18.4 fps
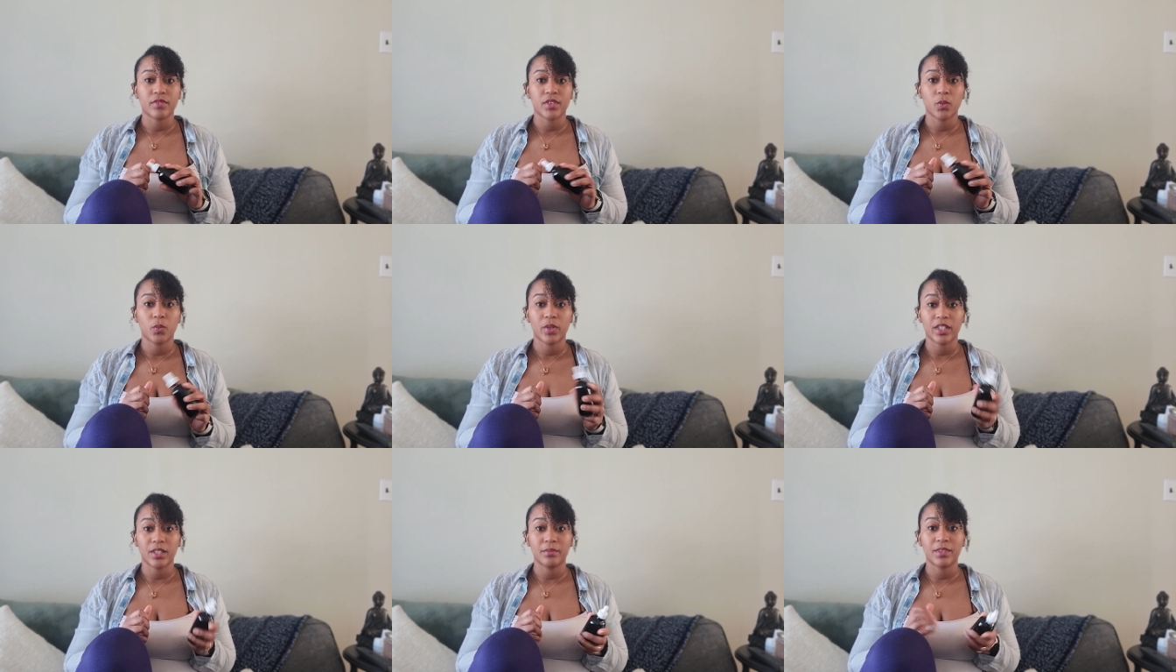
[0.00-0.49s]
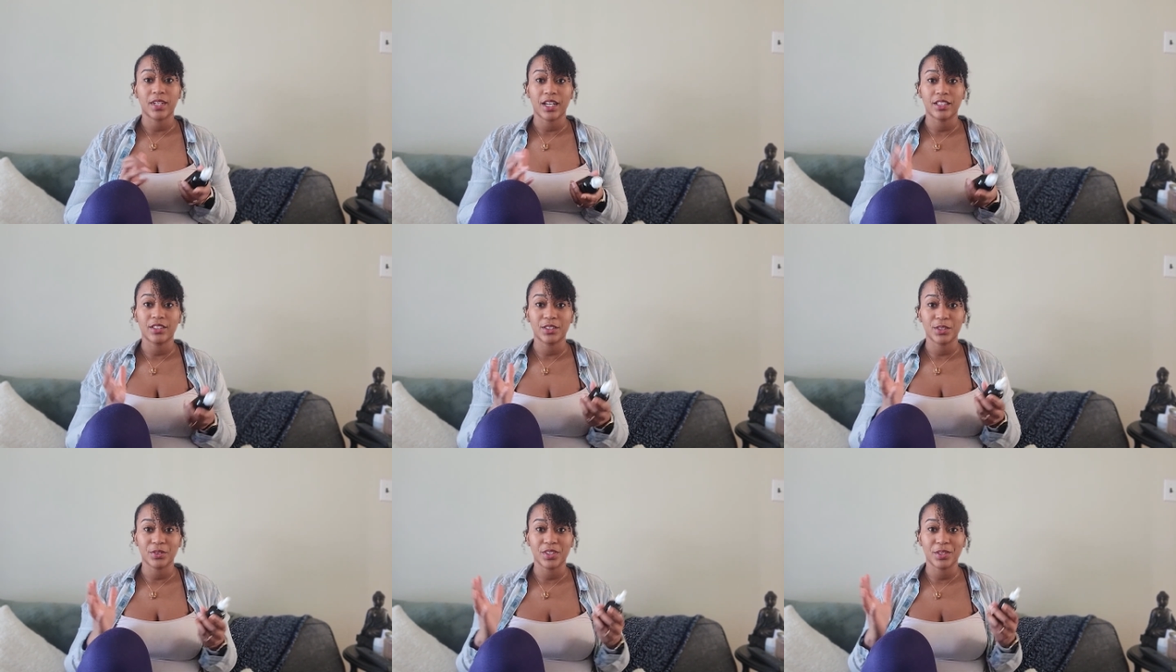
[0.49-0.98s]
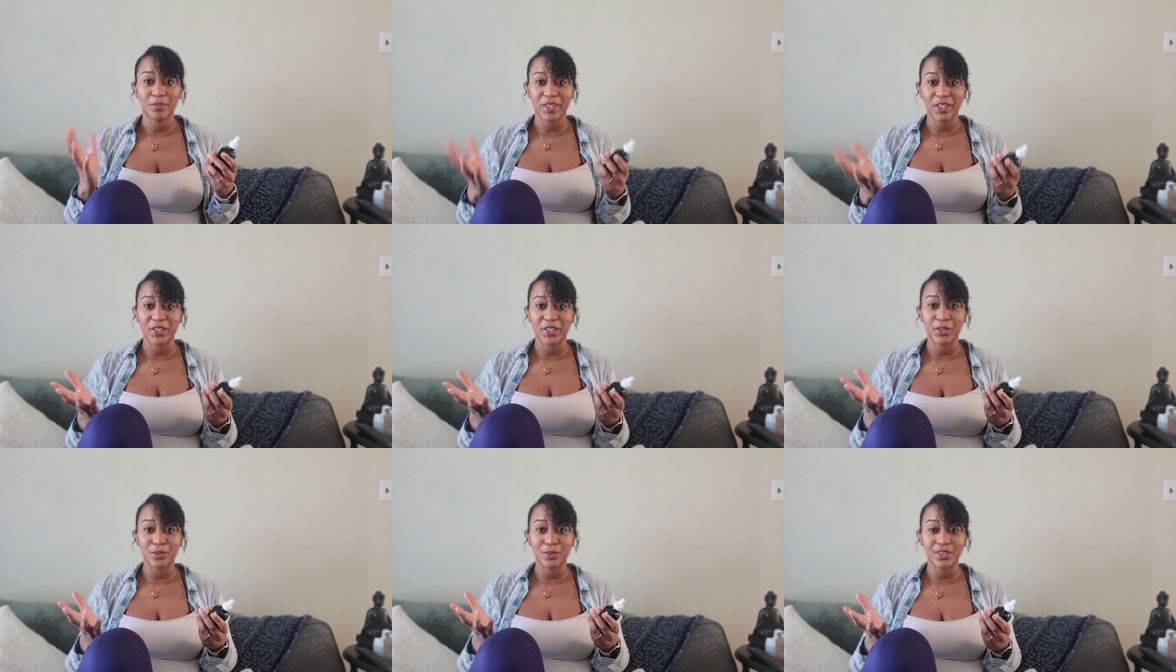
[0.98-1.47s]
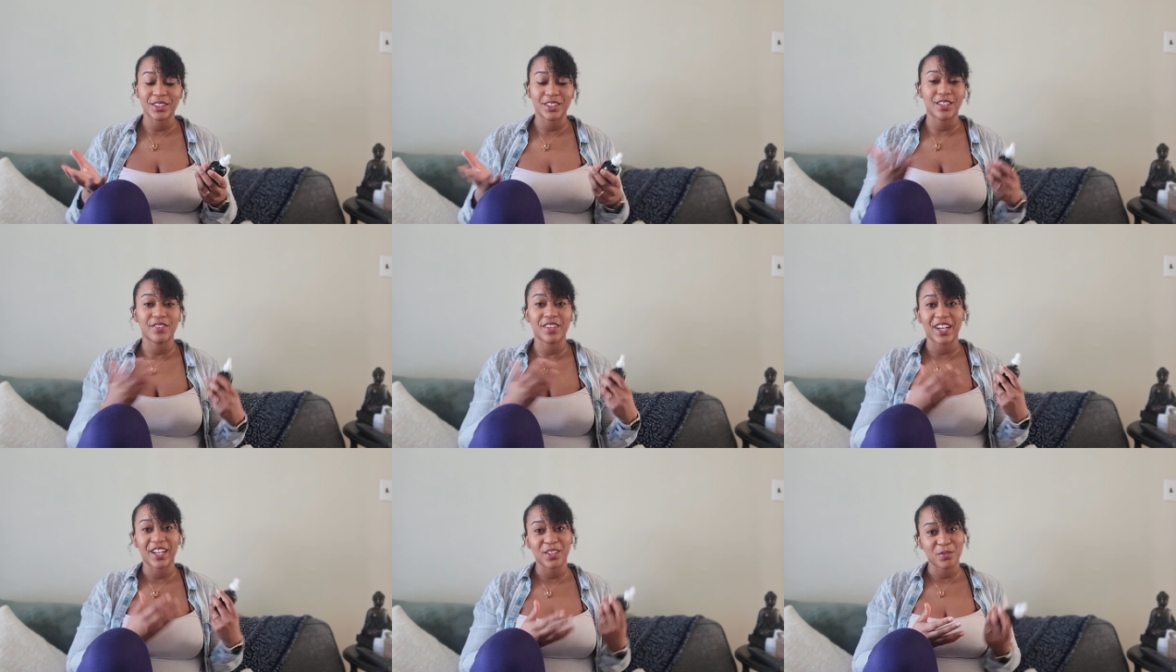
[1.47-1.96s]
When I'm not doing my herbal stuff,
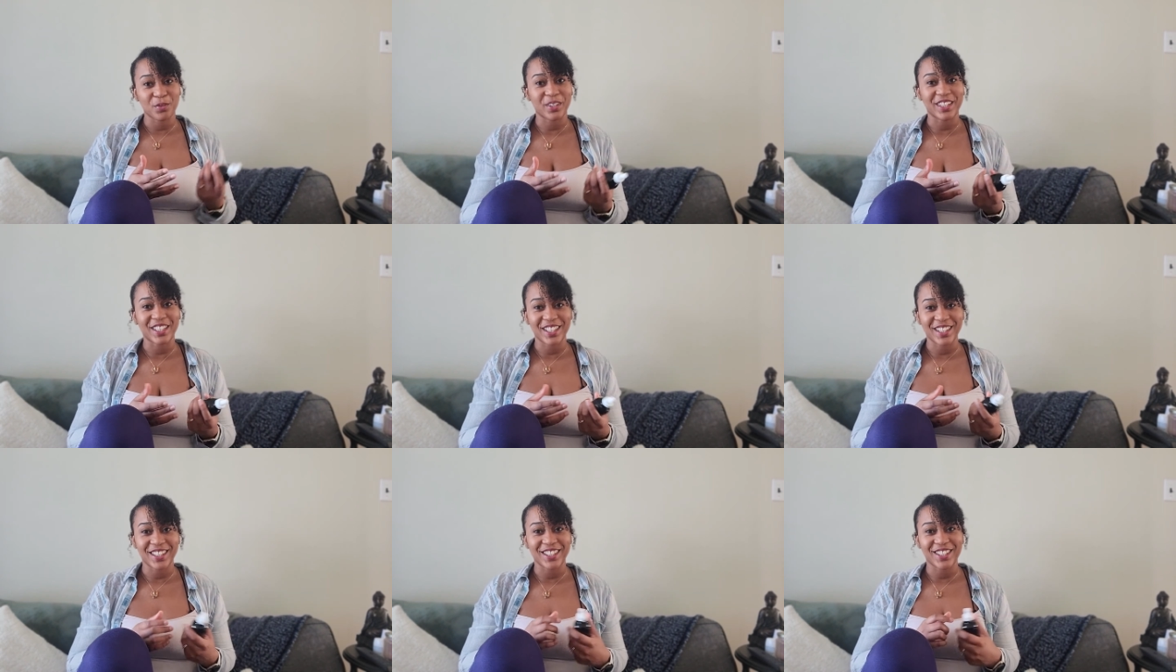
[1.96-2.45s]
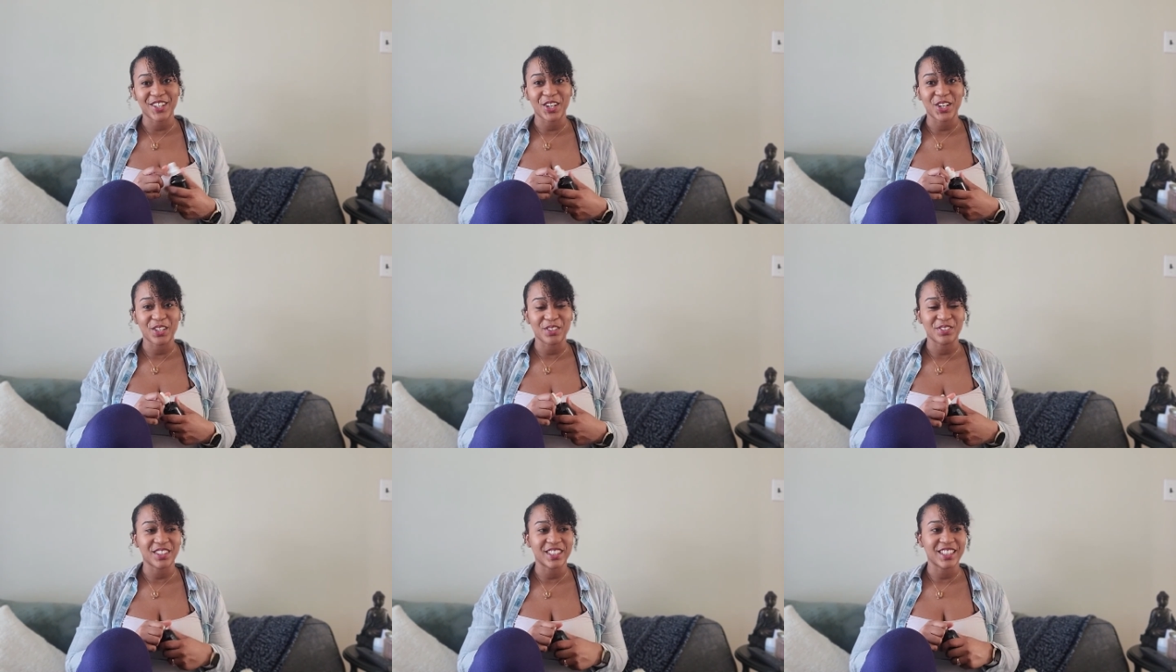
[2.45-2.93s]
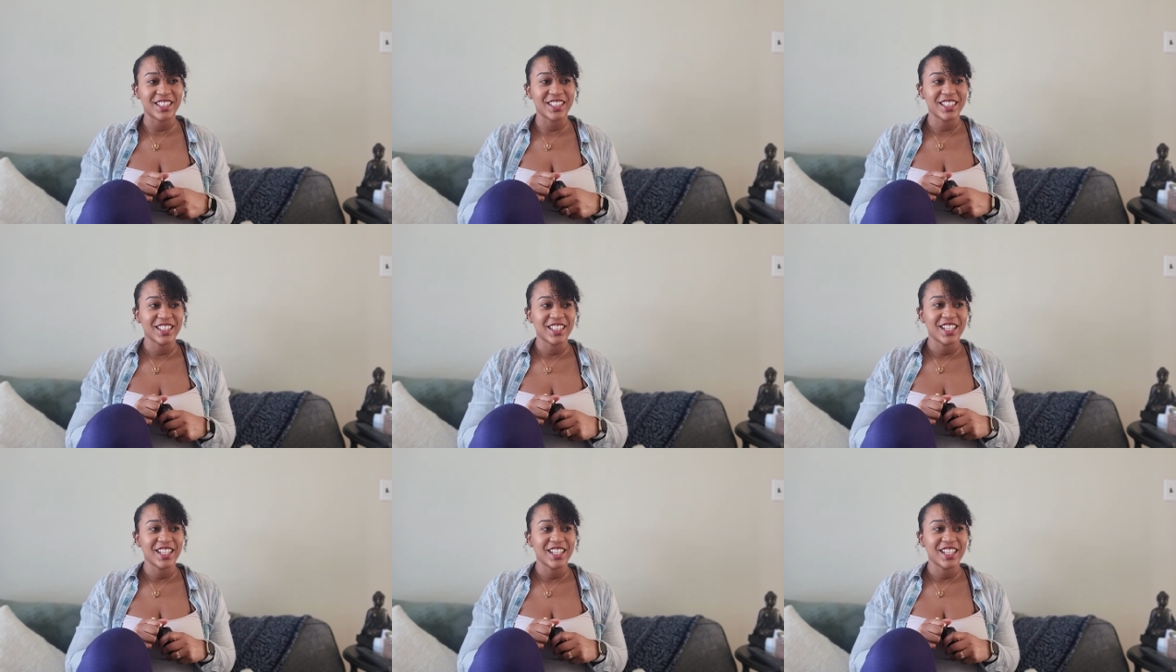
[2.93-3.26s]
I am working in coffee.